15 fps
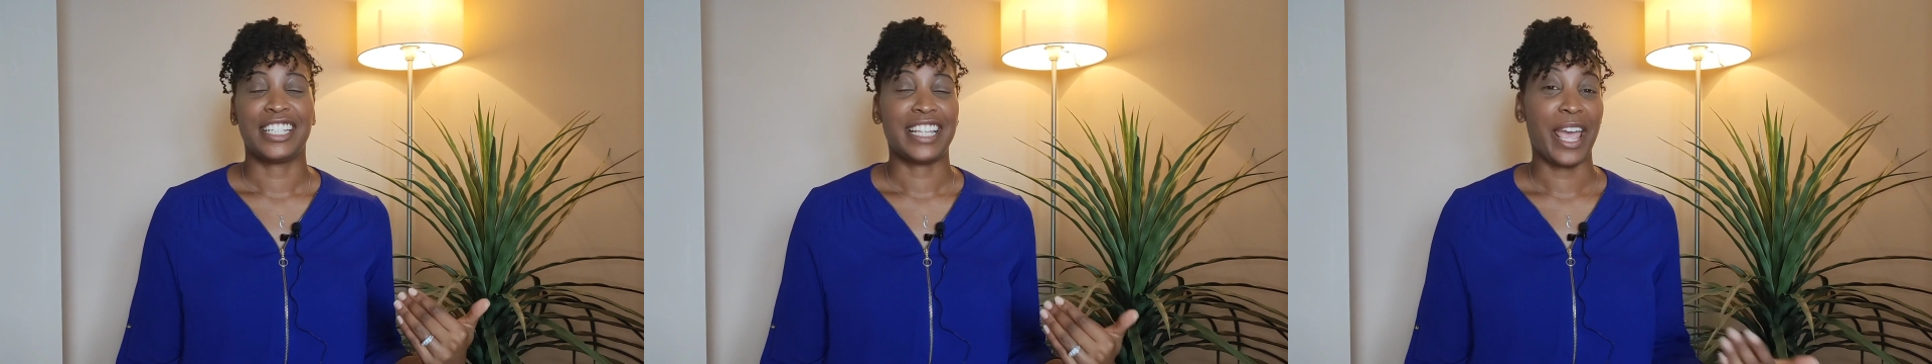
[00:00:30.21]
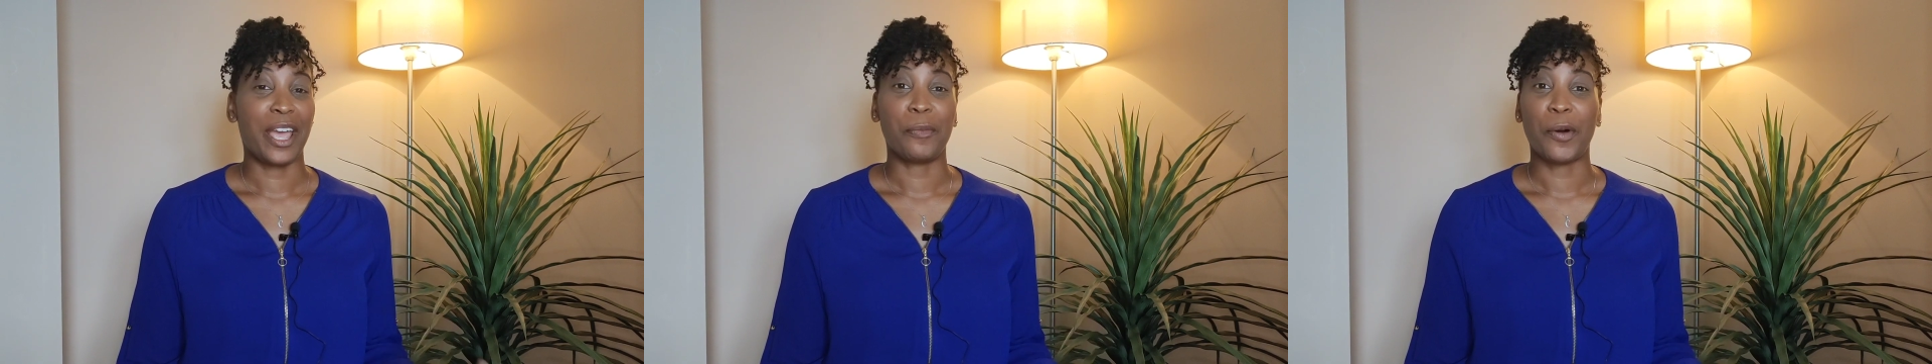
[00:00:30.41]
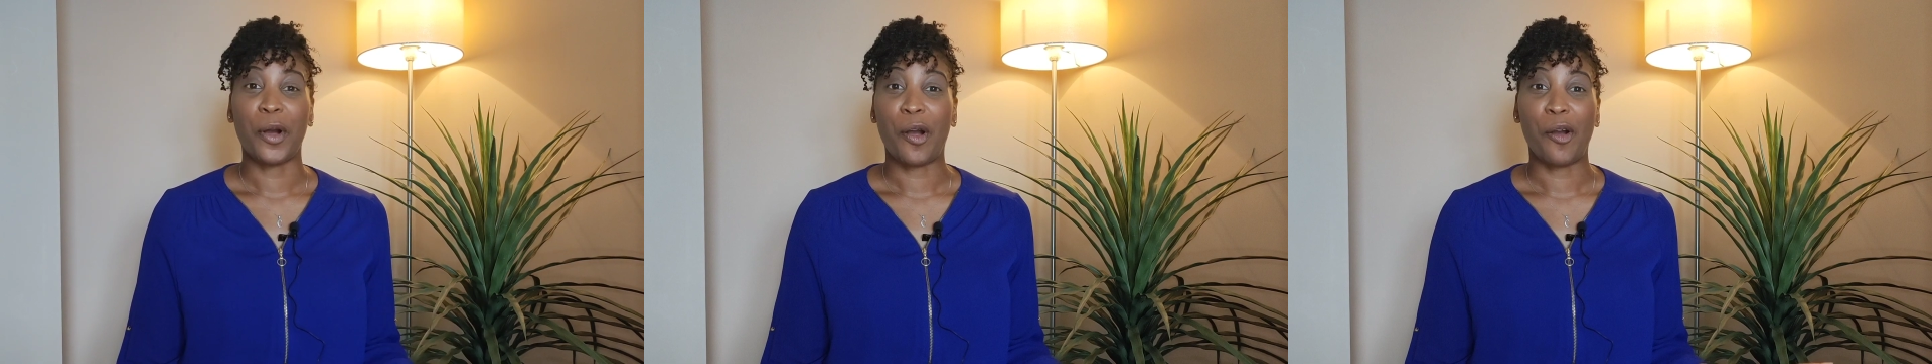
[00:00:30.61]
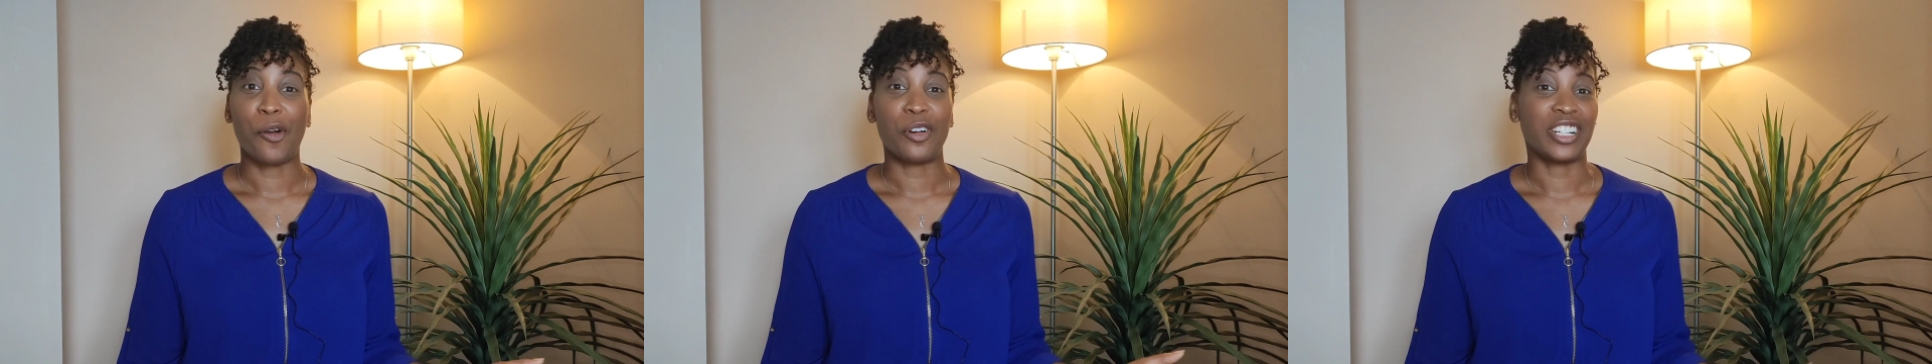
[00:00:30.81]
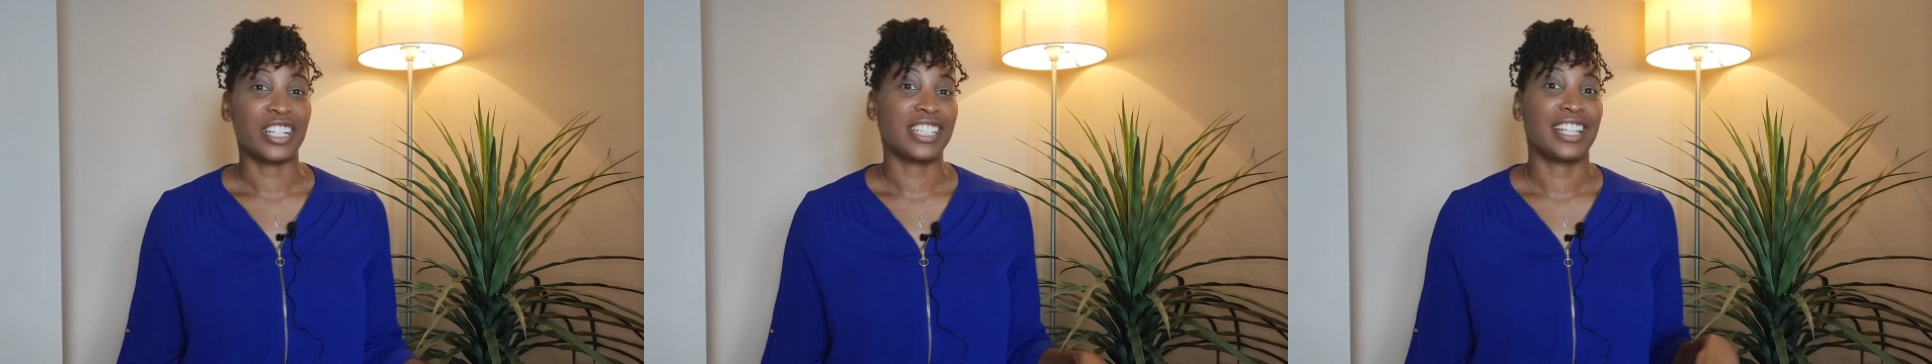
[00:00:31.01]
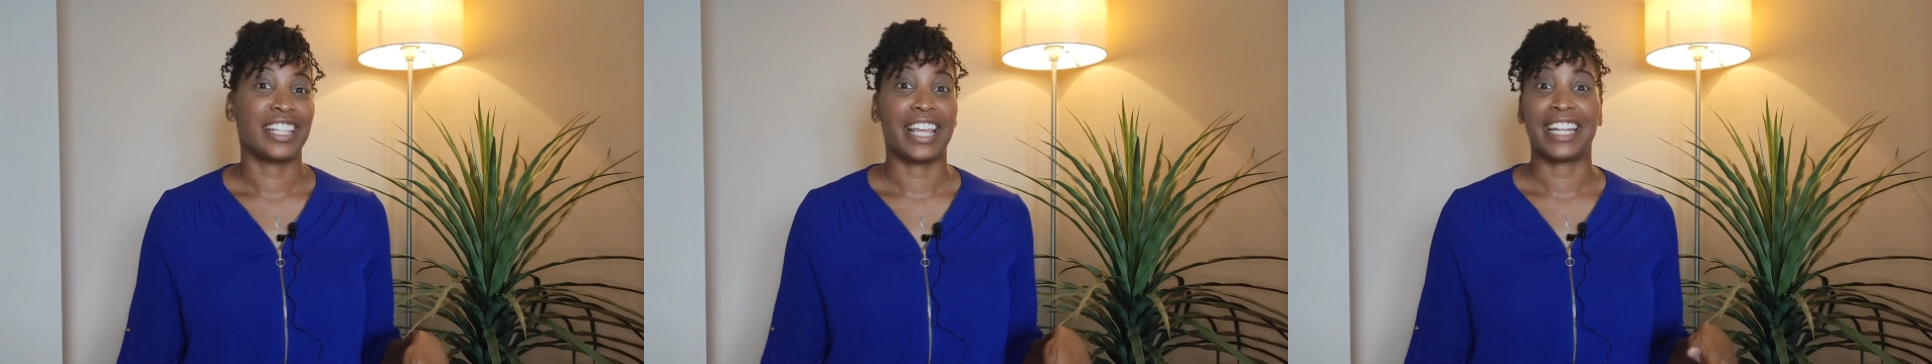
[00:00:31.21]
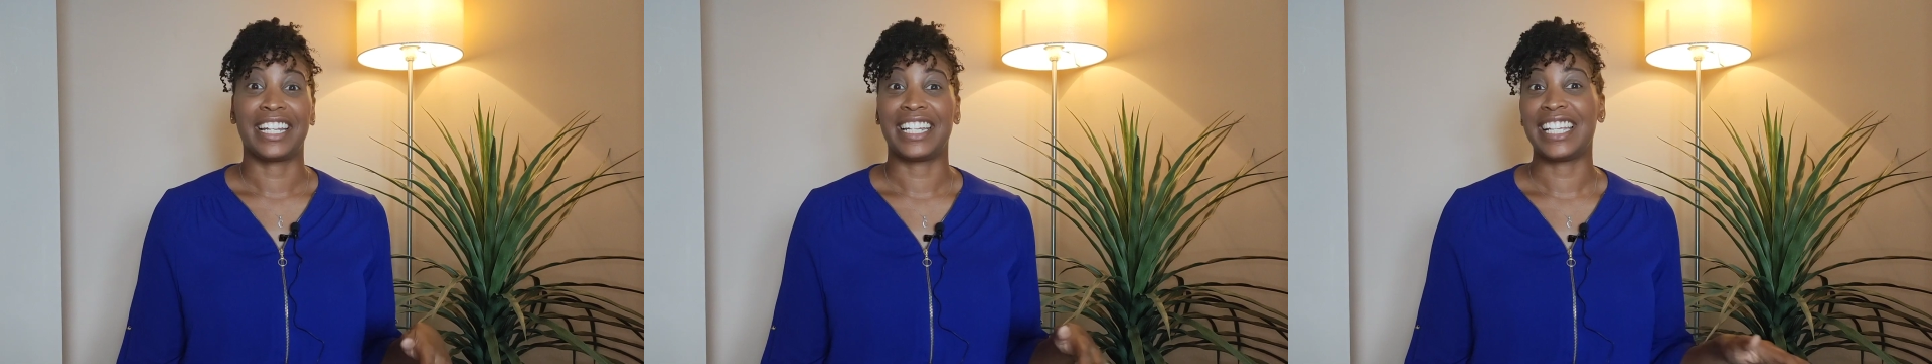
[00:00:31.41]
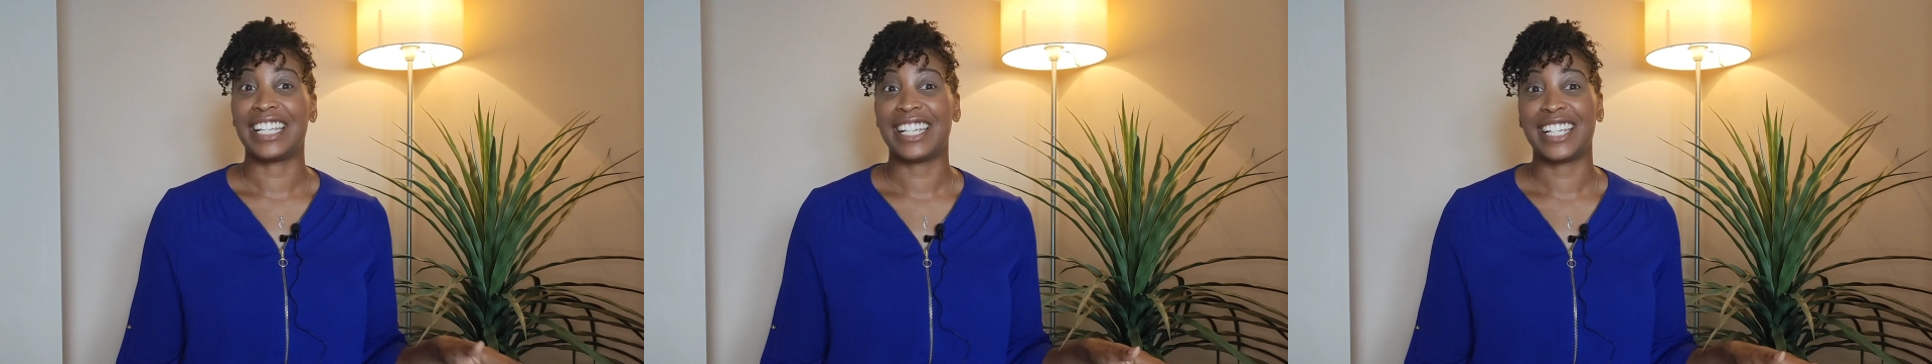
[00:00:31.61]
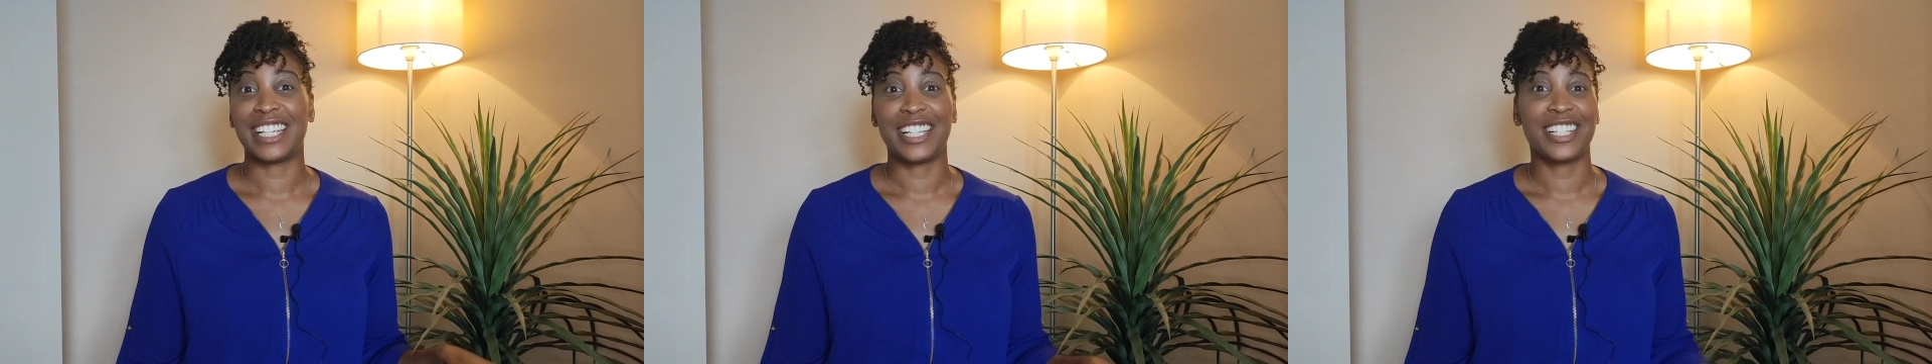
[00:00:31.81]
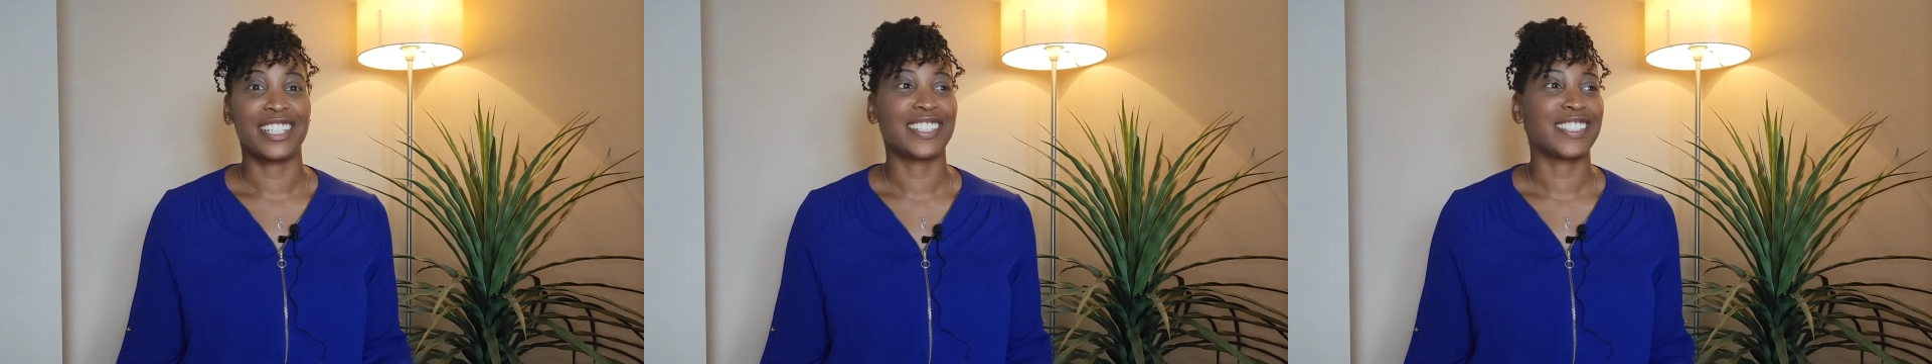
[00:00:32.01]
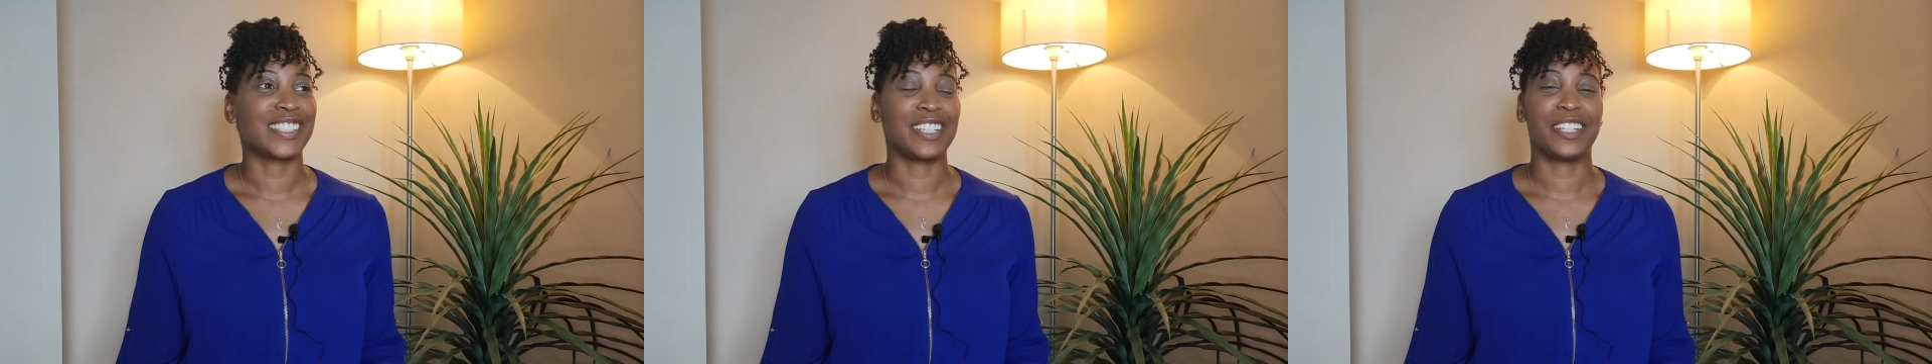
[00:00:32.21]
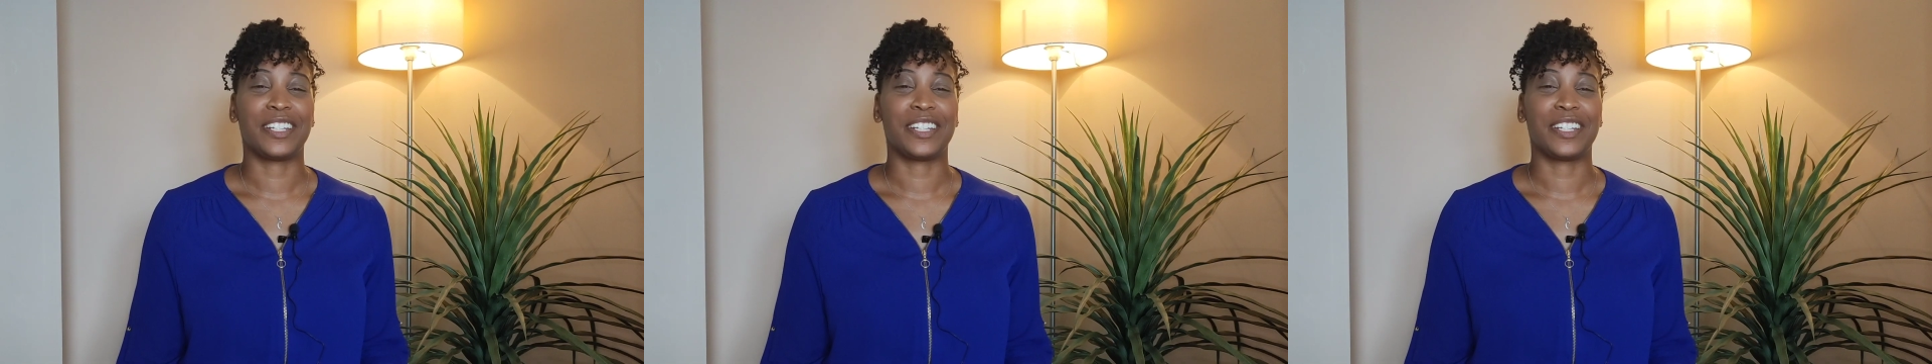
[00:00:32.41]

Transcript: tailbone, to their knees,